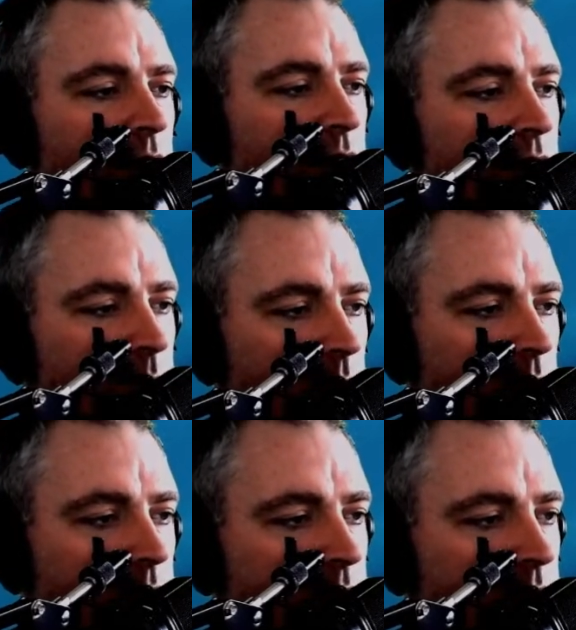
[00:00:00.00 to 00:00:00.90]
double
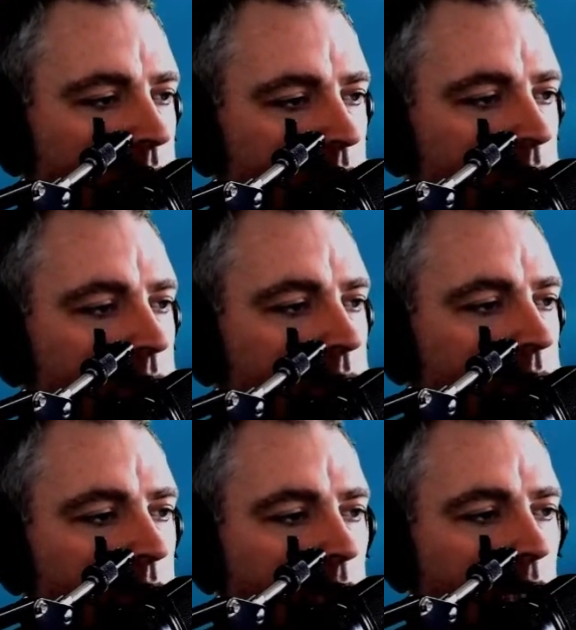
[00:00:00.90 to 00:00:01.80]
click this,
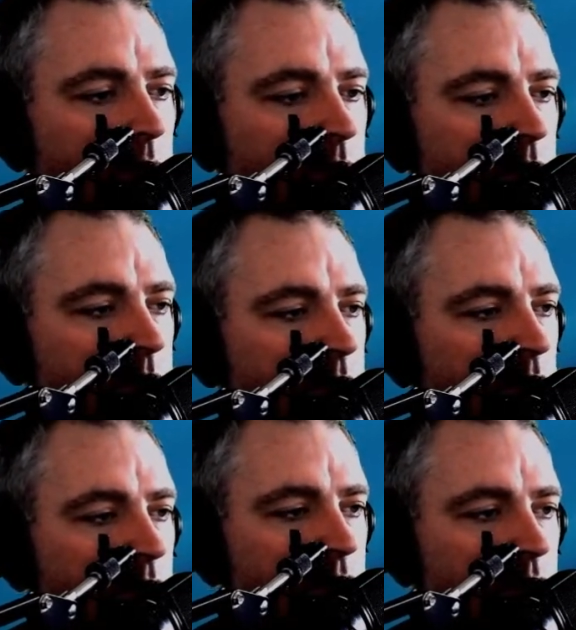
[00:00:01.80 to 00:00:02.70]
the app,
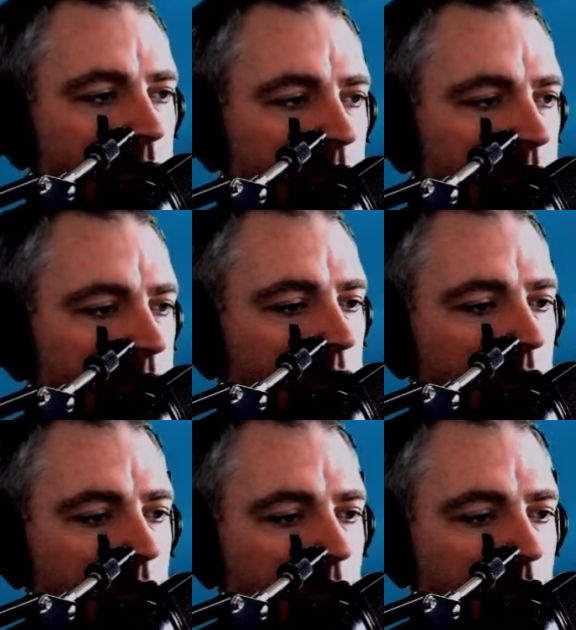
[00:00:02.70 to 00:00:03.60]
and just press
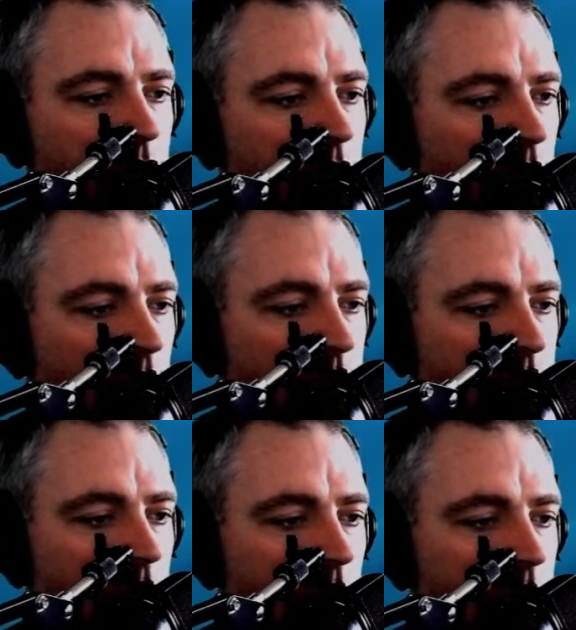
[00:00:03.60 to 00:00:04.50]

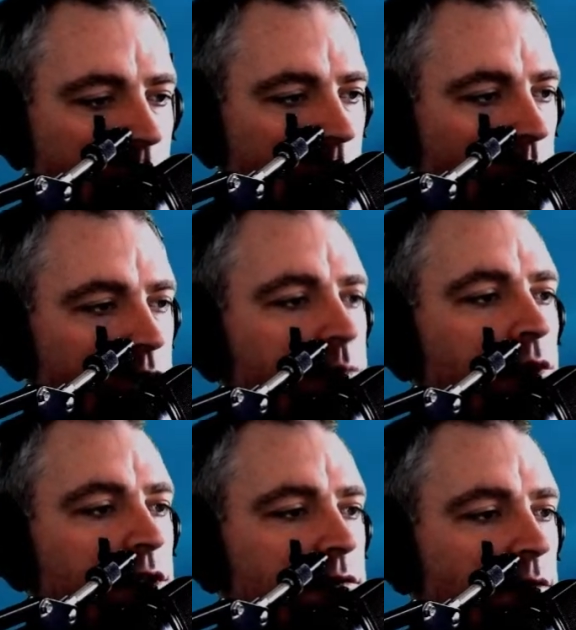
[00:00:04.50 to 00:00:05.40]
OK, or just
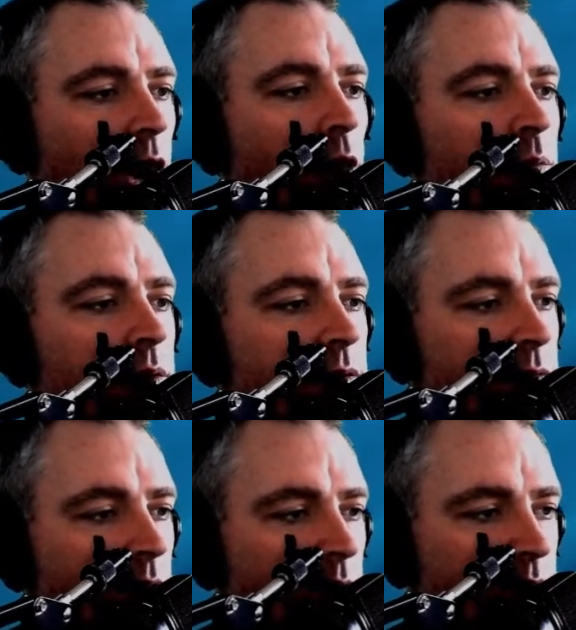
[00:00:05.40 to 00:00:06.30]
press open
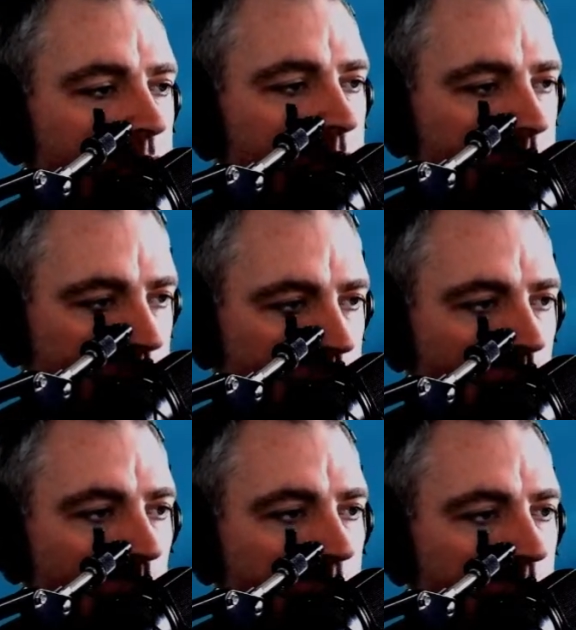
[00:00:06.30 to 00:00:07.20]
on the
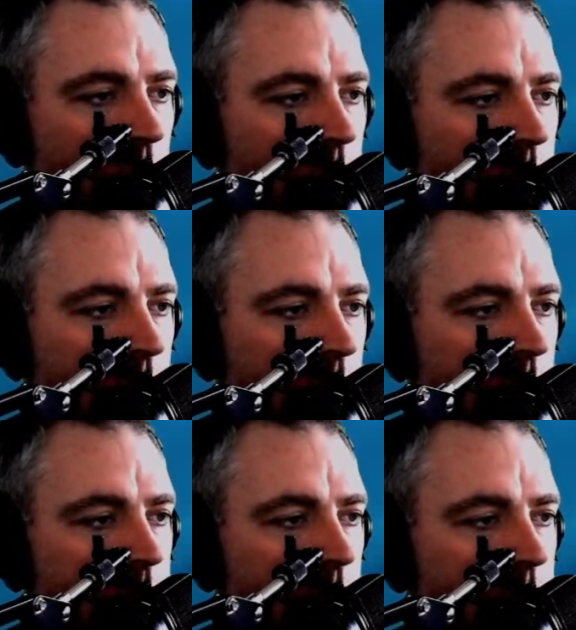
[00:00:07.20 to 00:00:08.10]
warning dialog here
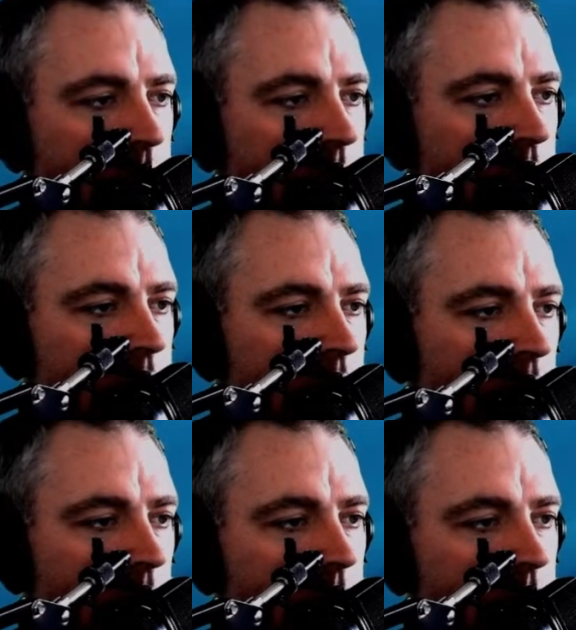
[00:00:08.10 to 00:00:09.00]
because we've just
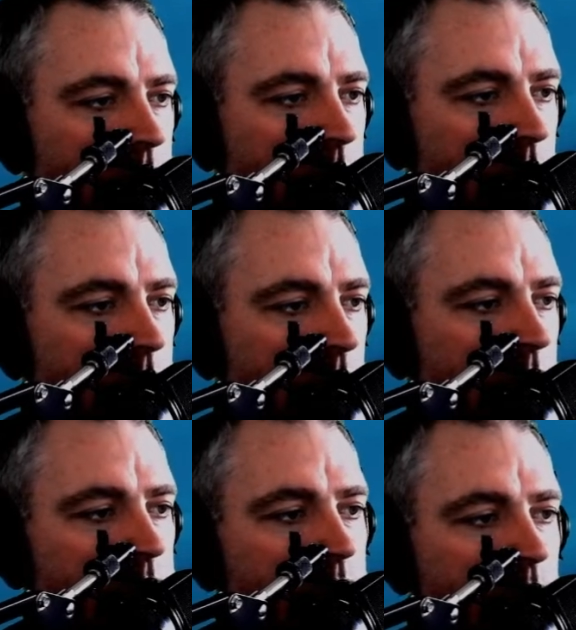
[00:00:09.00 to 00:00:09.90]
downloaded it from the internet.
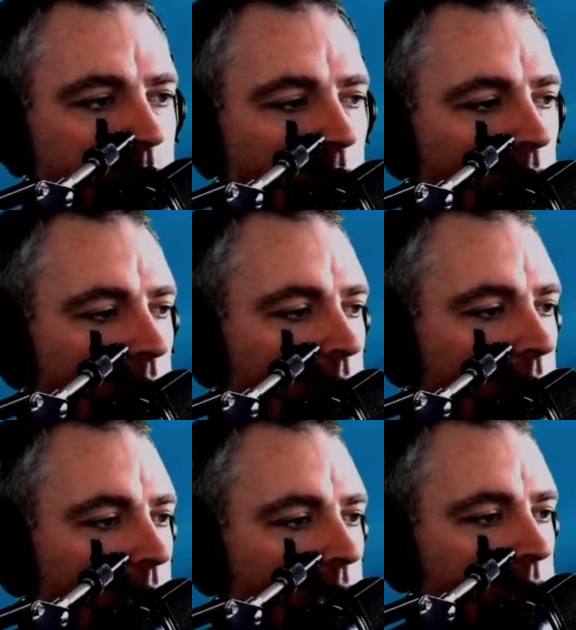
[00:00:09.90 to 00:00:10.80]
And
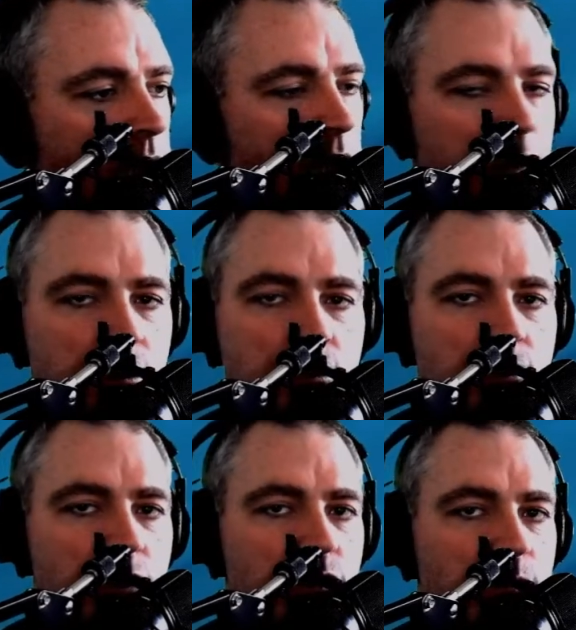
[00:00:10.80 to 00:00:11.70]
that is
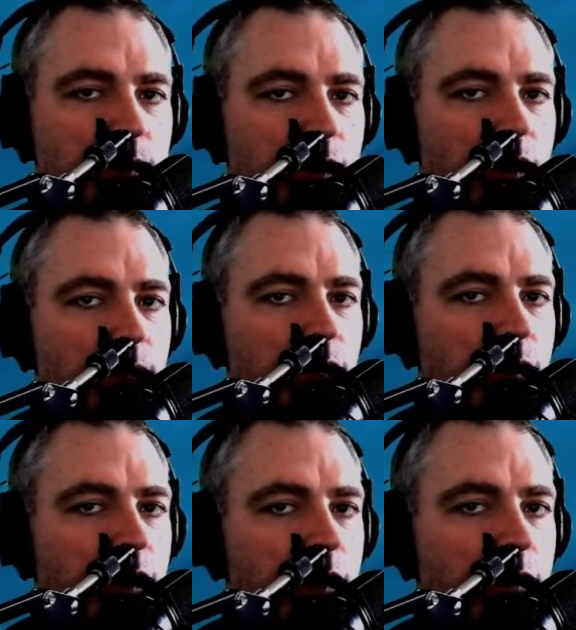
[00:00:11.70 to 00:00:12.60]
Sweet Home
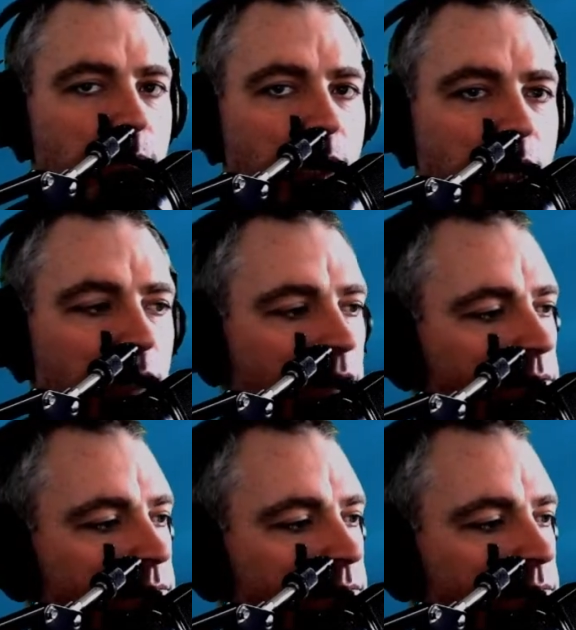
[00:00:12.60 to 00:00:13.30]
3D on a Mac.